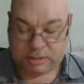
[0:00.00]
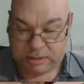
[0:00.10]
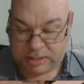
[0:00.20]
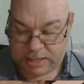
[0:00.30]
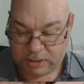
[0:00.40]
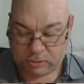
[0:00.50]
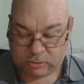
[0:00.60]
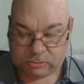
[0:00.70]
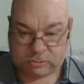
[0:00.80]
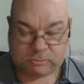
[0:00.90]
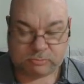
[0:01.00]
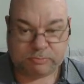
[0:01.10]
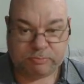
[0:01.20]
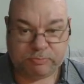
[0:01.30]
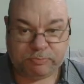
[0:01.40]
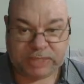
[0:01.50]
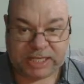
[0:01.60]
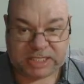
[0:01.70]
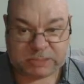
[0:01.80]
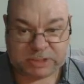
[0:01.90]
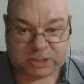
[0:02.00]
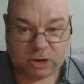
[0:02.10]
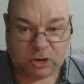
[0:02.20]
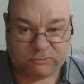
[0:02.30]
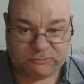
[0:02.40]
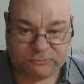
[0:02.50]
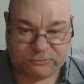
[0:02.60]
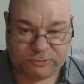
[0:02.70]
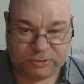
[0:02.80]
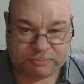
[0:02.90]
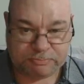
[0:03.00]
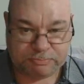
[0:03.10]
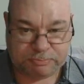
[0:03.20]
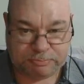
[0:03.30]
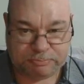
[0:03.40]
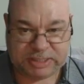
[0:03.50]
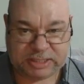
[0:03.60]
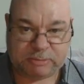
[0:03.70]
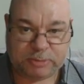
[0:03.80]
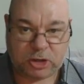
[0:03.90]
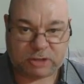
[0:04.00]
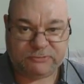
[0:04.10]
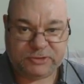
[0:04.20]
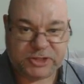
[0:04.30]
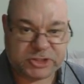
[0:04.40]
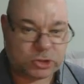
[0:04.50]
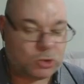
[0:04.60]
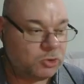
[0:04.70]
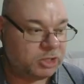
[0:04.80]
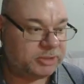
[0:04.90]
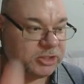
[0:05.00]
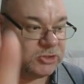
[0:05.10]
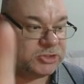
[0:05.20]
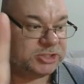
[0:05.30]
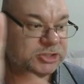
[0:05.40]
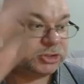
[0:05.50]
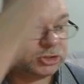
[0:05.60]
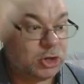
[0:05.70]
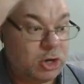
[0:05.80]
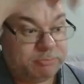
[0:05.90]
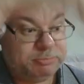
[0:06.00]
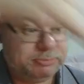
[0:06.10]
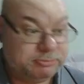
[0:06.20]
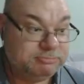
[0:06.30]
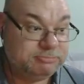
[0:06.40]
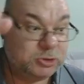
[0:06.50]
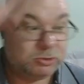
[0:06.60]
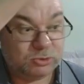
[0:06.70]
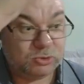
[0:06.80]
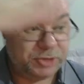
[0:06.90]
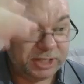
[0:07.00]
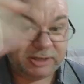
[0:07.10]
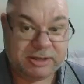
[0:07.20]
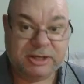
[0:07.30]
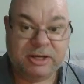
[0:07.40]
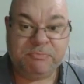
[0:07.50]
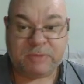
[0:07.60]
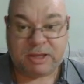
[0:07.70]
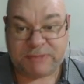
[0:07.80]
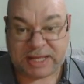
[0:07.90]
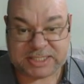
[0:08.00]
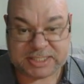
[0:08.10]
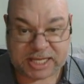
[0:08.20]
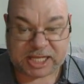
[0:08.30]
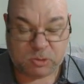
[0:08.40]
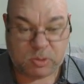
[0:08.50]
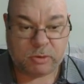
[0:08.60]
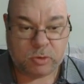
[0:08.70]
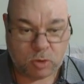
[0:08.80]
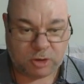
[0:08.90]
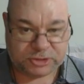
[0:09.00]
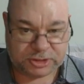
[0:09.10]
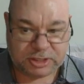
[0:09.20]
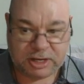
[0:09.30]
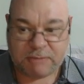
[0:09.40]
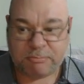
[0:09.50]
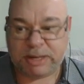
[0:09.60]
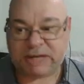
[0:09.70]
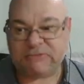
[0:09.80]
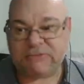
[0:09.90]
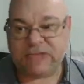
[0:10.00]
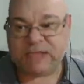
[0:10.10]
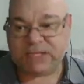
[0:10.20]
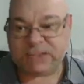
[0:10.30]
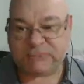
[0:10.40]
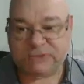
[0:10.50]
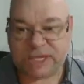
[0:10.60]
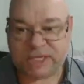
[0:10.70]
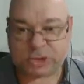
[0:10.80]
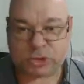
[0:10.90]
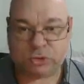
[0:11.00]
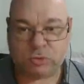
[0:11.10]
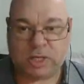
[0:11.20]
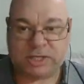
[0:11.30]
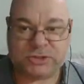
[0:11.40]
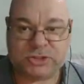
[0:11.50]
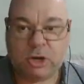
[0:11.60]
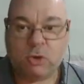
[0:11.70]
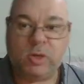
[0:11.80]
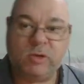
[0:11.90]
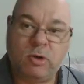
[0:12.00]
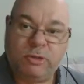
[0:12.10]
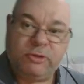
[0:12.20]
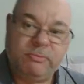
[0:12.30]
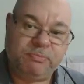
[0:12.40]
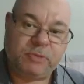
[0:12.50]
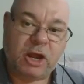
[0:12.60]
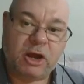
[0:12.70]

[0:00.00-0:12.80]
now, placement of the pillar block. For this corner, because it's a top corner, that's exactly where we want it. But for each of these 2 ones, we want them